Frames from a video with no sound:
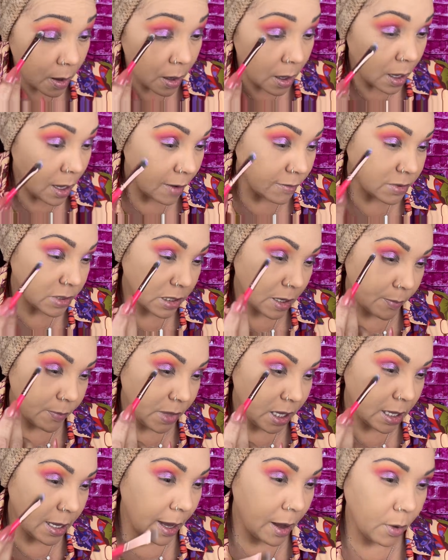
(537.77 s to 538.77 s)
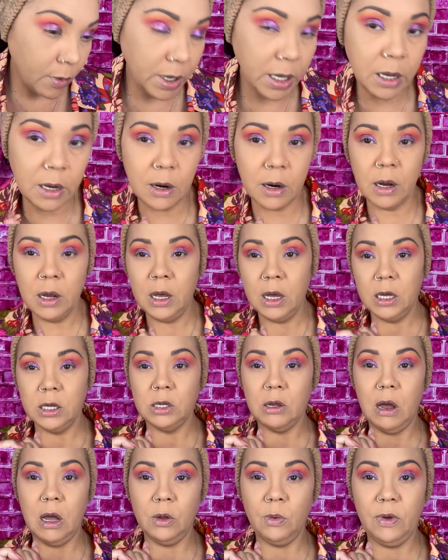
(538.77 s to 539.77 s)
of something out here. So
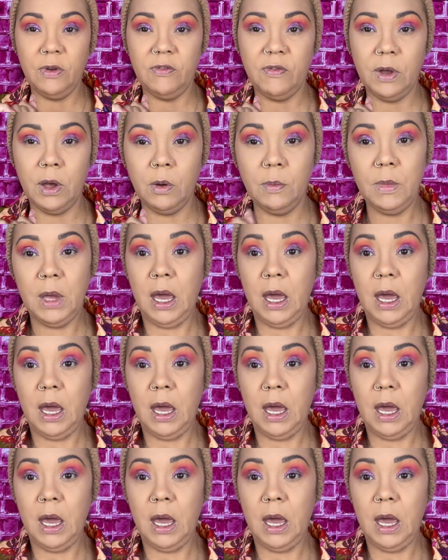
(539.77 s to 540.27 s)
how do we feel?